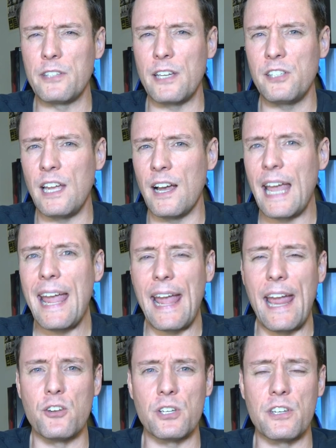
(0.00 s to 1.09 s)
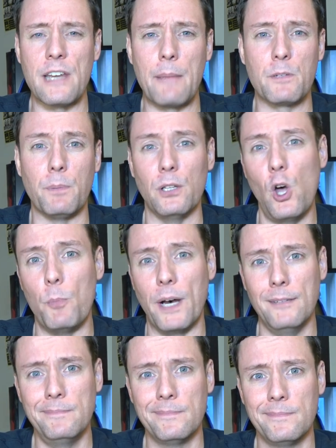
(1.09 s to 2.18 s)
as a CIA agent named
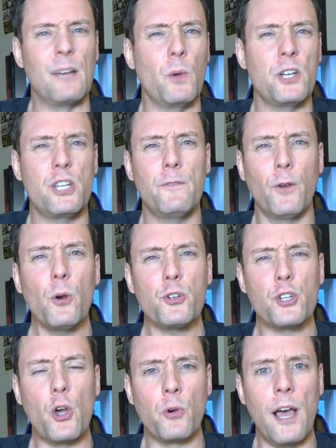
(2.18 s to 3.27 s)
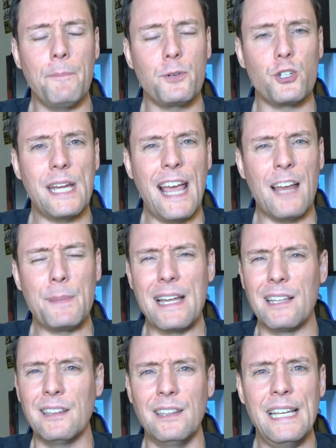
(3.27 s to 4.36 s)
Paloma, and when she first showed up, she had me
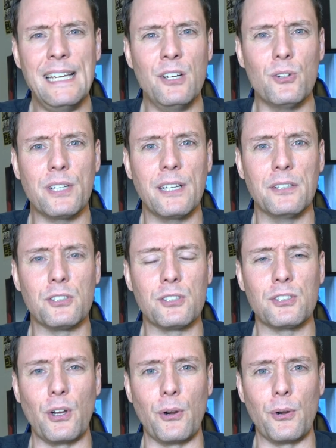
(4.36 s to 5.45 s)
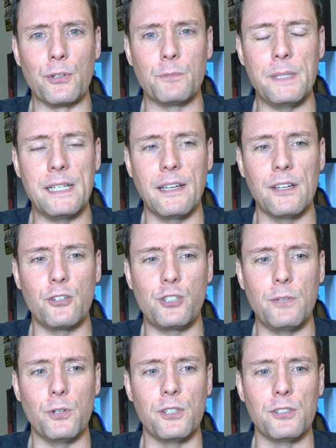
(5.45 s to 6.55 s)
a little concerned because
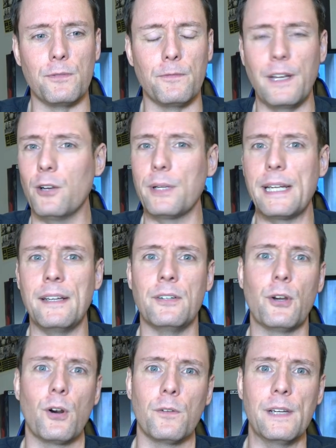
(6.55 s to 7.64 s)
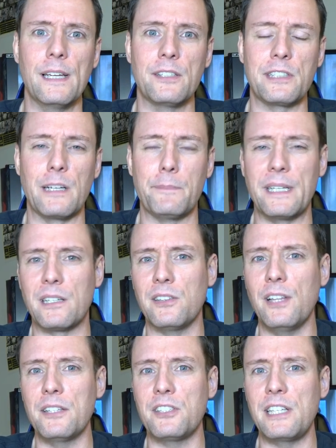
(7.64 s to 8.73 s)
she was very nervous and a bit
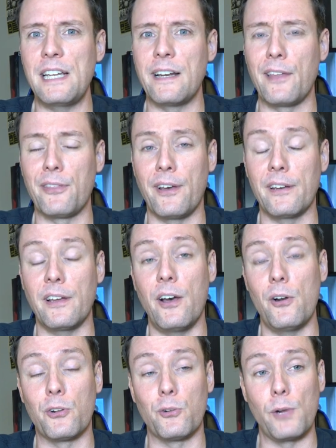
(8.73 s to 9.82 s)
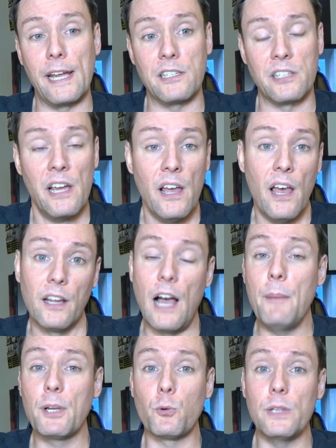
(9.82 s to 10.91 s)
klutzy, and I thought, oh, great.
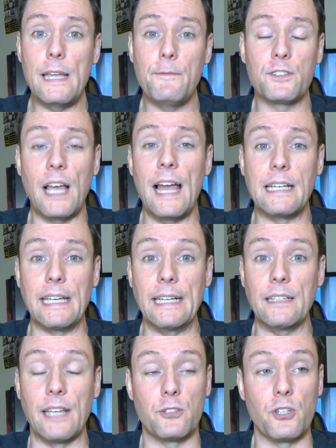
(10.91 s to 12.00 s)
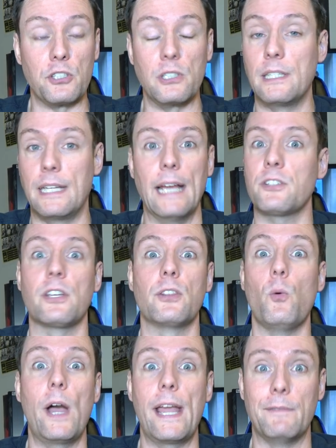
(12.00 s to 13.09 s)
Comic relief sidekick that just gets in
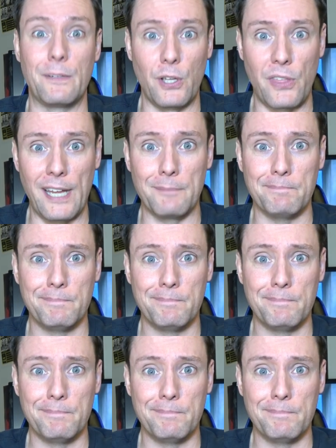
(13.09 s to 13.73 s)
the way of everything.